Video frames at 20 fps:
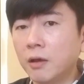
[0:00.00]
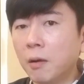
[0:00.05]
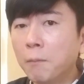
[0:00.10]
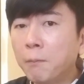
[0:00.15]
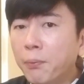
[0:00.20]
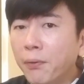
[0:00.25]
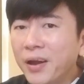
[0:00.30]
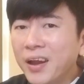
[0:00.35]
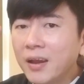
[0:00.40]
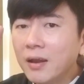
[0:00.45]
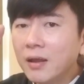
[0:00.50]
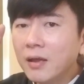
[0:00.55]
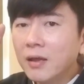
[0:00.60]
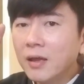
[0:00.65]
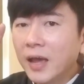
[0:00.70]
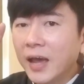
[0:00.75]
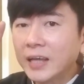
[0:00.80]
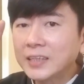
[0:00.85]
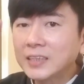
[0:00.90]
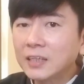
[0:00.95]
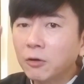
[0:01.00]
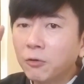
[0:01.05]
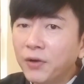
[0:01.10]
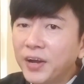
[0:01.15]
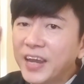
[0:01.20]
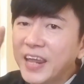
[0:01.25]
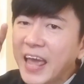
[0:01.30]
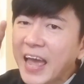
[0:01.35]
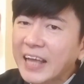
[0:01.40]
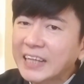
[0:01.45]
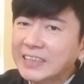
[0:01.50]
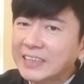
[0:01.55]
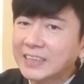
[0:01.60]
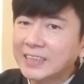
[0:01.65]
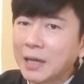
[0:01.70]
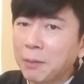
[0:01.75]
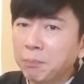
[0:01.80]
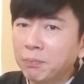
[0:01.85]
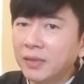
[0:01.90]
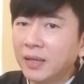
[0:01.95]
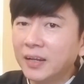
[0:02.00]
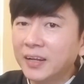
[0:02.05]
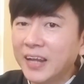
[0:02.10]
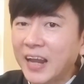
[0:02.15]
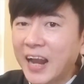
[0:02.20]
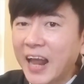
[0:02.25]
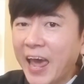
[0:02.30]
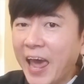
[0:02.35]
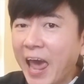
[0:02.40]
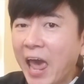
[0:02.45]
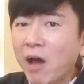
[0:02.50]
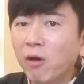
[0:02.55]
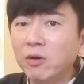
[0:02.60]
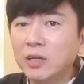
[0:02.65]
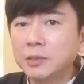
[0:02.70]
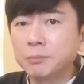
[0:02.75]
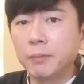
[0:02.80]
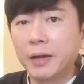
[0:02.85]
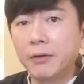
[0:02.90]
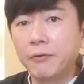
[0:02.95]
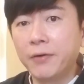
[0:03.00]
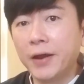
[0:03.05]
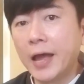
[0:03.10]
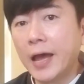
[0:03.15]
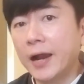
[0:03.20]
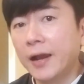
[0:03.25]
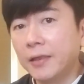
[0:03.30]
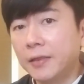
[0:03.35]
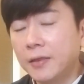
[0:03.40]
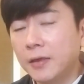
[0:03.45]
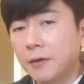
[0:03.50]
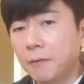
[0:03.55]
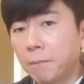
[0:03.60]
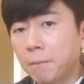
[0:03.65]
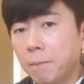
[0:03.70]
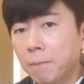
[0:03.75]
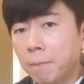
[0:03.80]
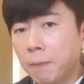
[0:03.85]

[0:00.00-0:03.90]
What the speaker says: Your brain has already accepted that hell is my reality.